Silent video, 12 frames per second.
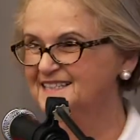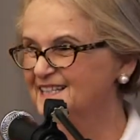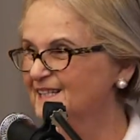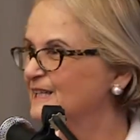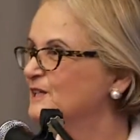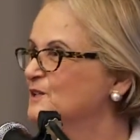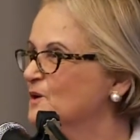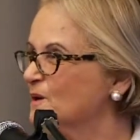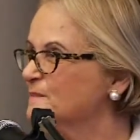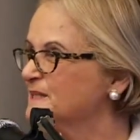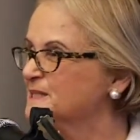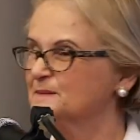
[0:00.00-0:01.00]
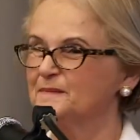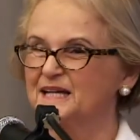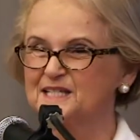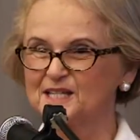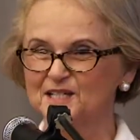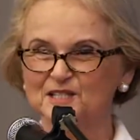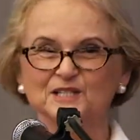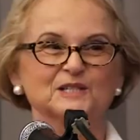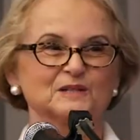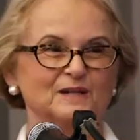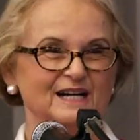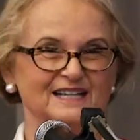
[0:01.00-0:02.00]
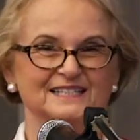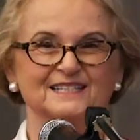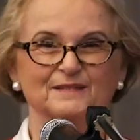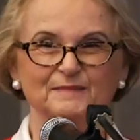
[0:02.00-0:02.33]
That's an enormous message to us